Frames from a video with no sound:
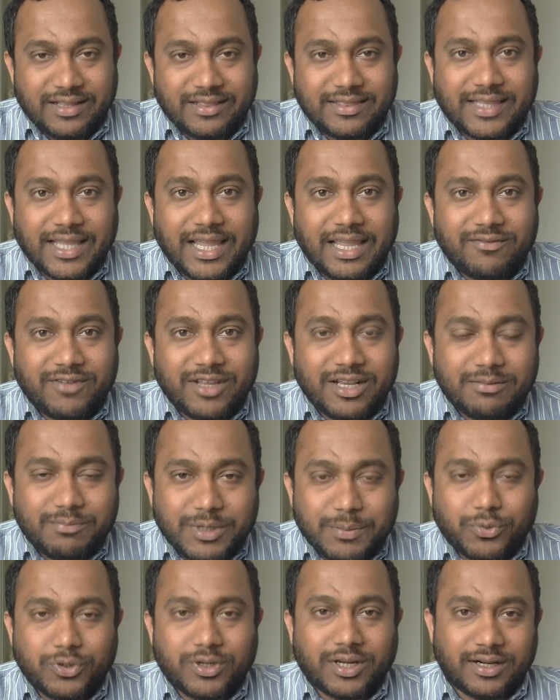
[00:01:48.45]
they will
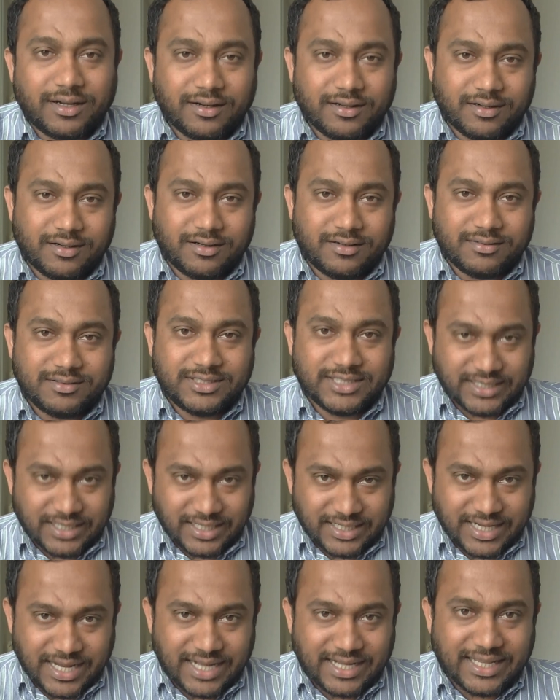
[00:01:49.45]
be put under
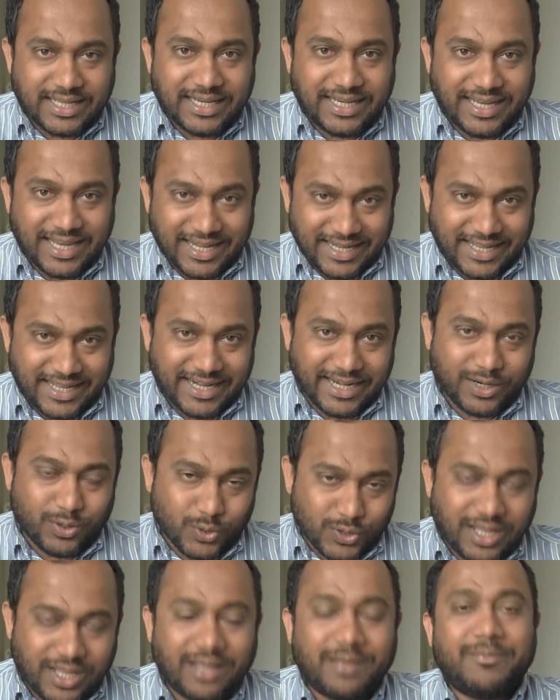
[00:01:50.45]
general category NRI
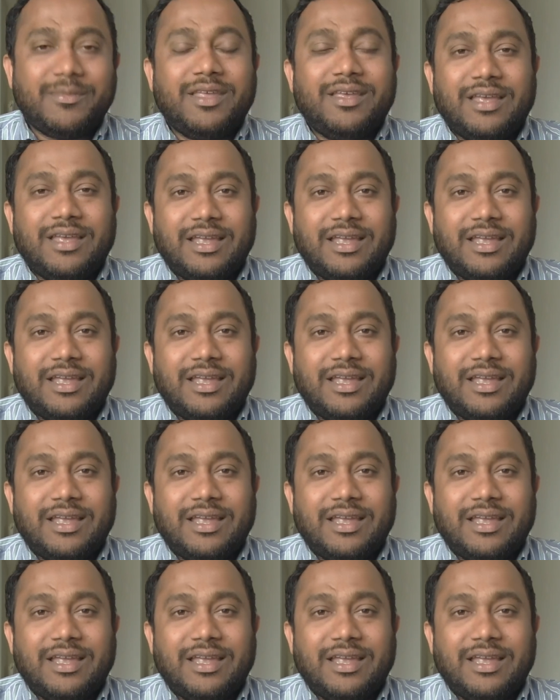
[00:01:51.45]
quota,